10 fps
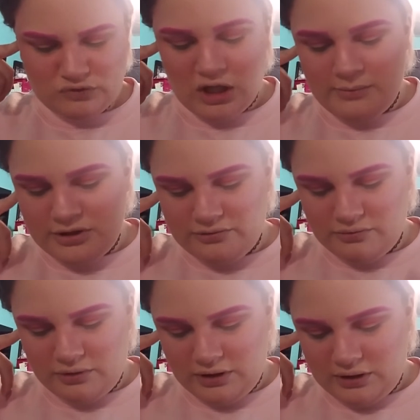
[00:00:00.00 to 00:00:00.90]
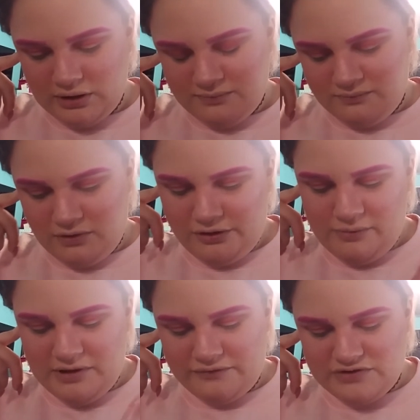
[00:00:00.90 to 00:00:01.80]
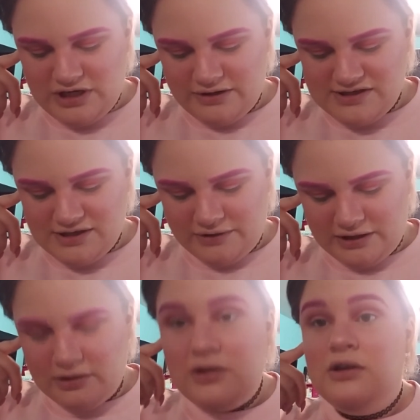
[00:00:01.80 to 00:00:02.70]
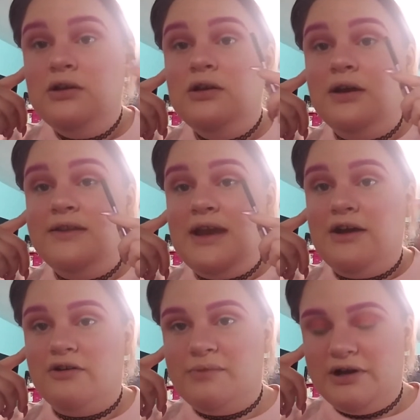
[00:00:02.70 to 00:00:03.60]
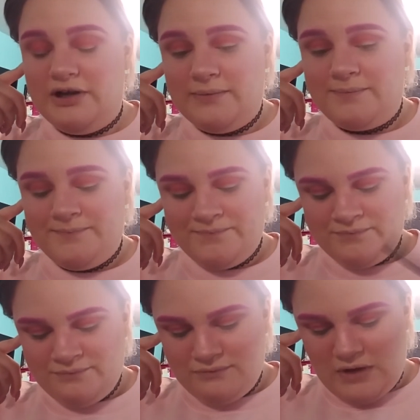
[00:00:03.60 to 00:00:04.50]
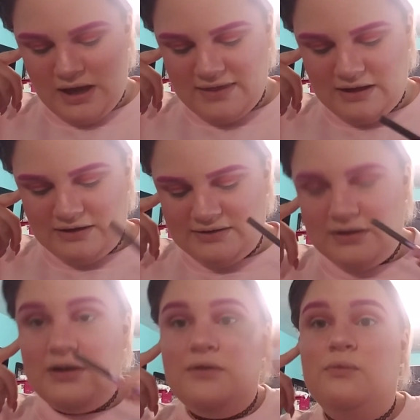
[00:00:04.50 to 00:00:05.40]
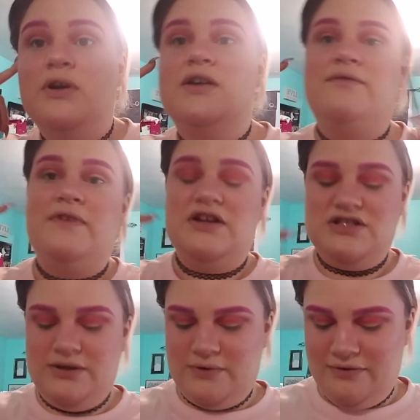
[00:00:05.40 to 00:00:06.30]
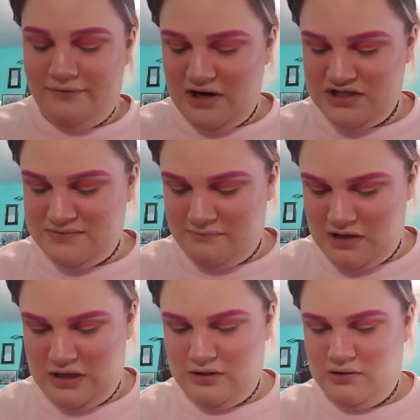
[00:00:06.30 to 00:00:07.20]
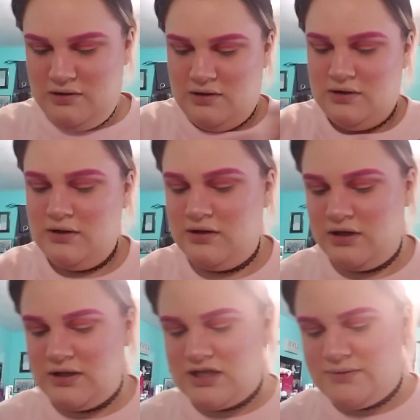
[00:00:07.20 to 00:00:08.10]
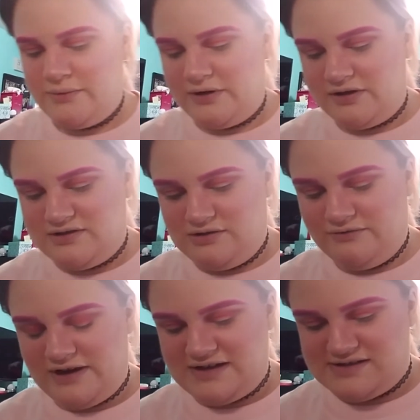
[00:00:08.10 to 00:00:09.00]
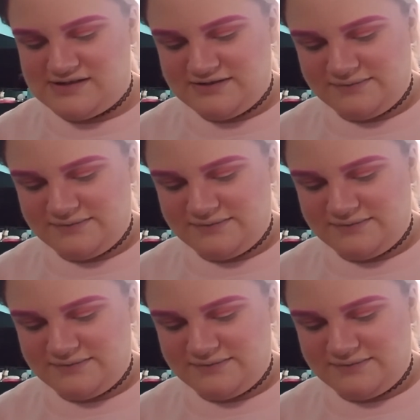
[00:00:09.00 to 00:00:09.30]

I'm gonna do a little bit of cherry soda on the outer part, and then we're gonna finish it with fresh meat. I think that's what we're gonna do, friends.